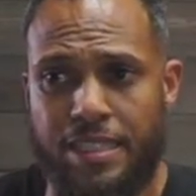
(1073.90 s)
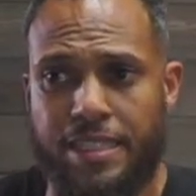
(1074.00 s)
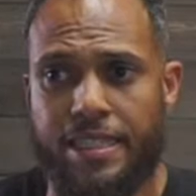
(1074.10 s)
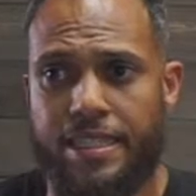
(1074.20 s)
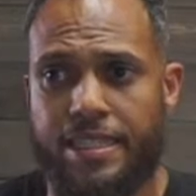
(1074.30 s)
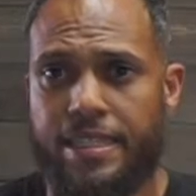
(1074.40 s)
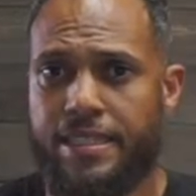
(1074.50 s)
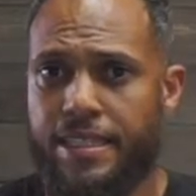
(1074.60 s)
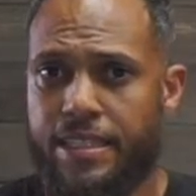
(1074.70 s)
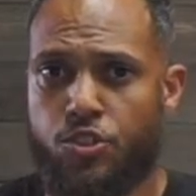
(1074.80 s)

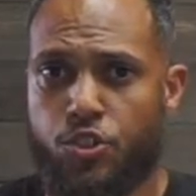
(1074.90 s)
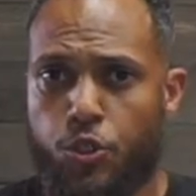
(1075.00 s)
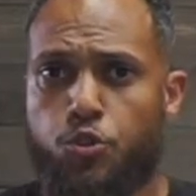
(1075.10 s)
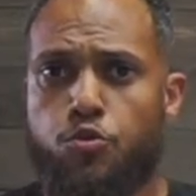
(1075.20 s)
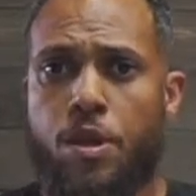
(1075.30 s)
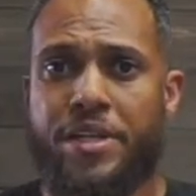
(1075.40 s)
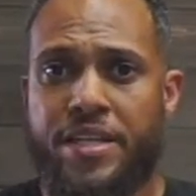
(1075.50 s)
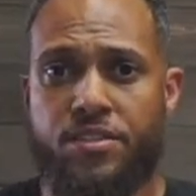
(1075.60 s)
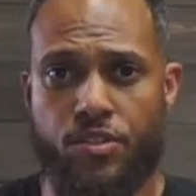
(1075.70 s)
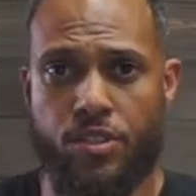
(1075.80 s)
it's too
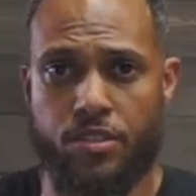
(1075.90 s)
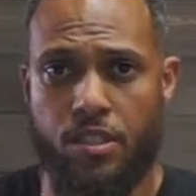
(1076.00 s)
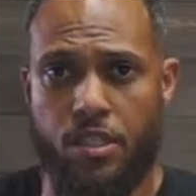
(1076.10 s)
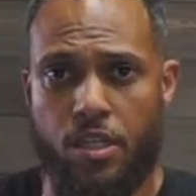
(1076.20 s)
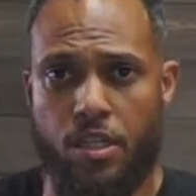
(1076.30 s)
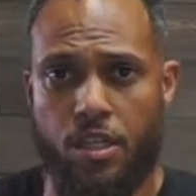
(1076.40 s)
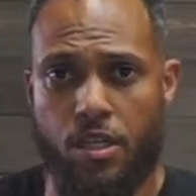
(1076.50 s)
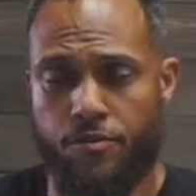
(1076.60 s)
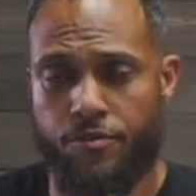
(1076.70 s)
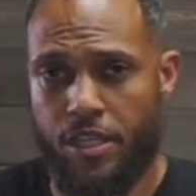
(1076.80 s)
reminiscent of
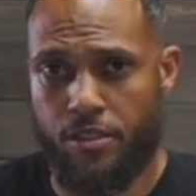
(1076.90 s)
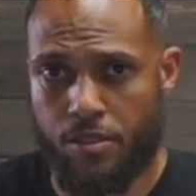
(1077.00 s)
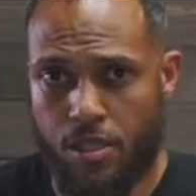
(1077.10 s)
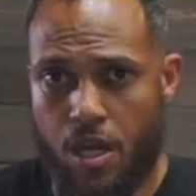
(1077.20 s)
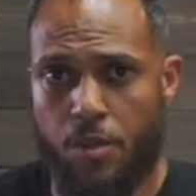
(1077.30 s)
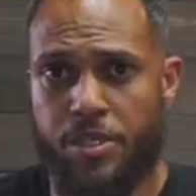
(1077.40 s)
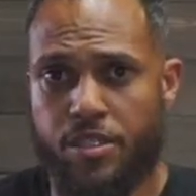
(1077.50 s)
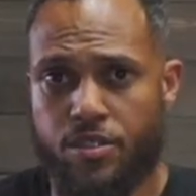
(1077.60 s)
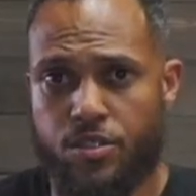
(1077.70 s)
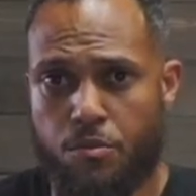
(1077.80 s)
that
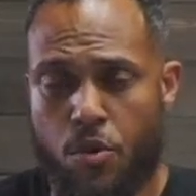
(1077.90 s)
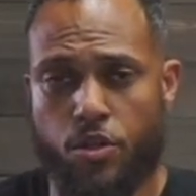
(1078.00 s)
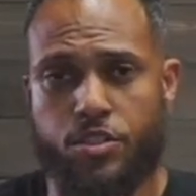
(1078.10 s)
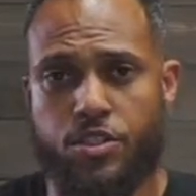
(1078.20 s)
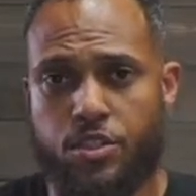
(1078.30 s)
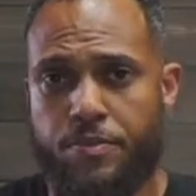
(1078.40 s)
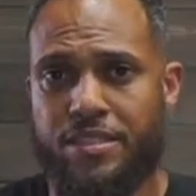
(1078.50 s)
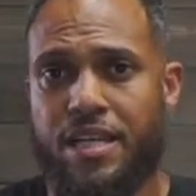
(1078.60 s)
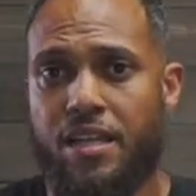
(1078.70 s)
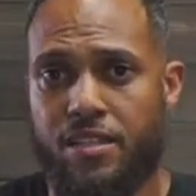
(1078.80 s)
communist Marxist
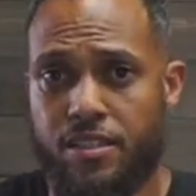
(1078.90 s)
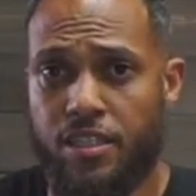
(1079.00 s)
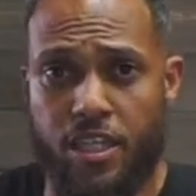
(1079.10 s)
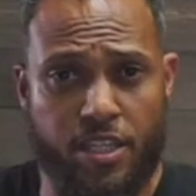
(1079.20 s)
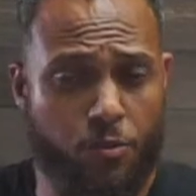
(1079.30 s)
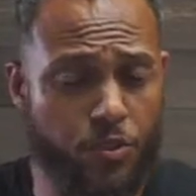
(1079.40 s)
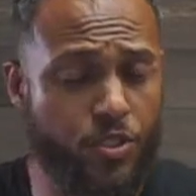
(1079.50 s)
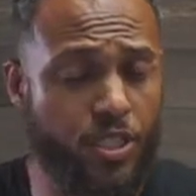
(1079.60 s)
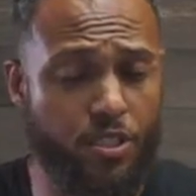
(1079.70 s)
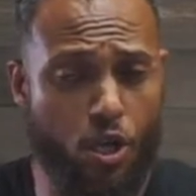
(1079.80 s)
mentality that we're
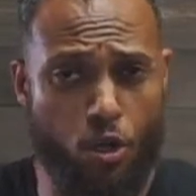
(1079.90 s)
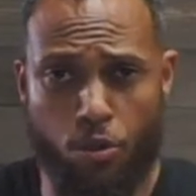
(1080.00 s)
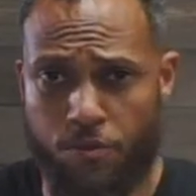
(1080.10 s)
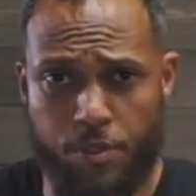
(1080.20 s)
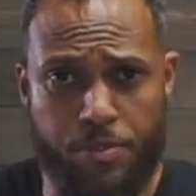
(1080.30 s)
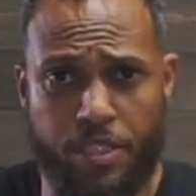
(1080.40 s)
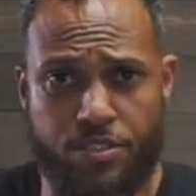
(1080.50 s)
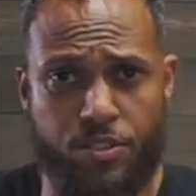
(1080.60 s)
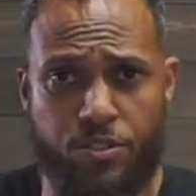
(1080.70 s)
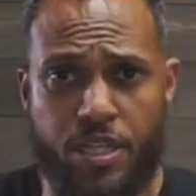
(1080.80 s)
seeing all over the place
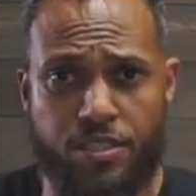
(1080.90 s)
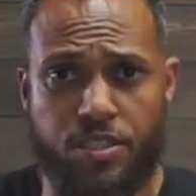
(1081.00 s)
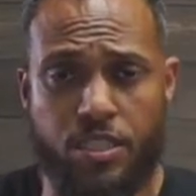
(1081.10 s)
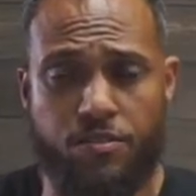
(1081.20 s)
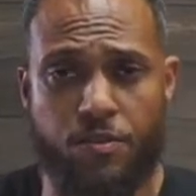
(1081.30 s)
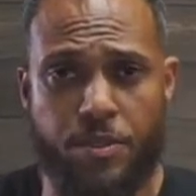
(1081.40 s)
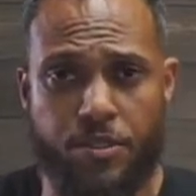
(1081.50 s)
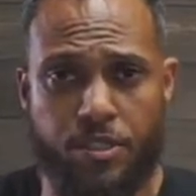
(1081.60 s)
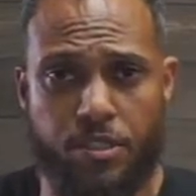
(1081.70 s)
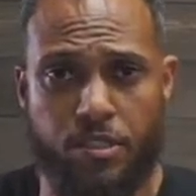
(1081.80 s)
in the United States of
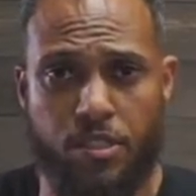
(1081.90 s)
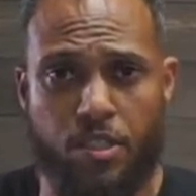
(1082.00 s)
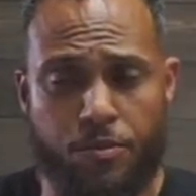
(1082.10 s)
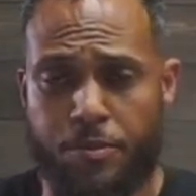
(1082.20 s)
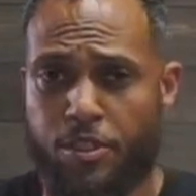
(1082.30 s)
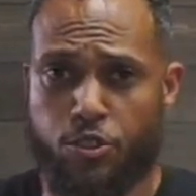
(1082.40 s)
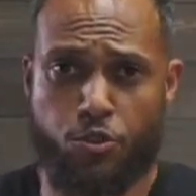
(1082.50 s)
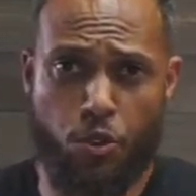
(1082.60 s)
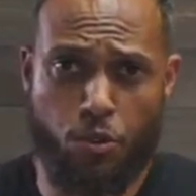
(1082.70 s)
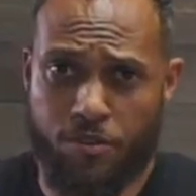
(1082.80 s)
America. From the
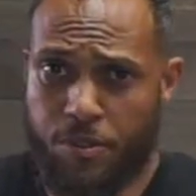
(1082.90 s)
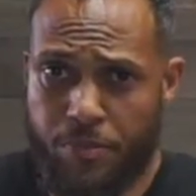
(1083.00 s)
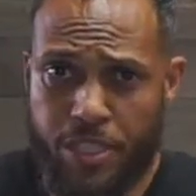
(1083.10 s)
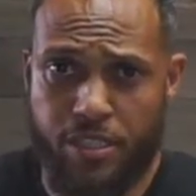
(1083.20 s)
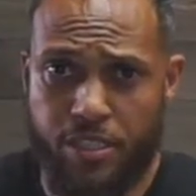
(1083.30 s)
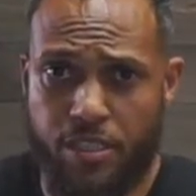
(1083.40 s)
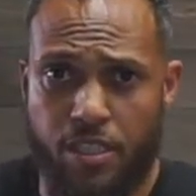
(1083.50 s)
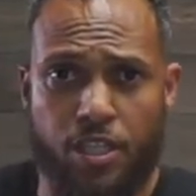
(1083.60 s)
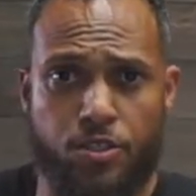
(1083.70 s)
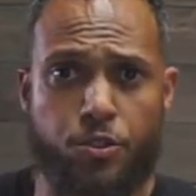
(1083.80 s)
control of the media
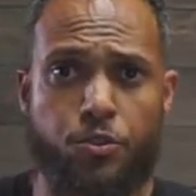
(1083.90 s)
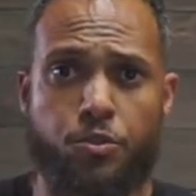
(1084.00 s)
to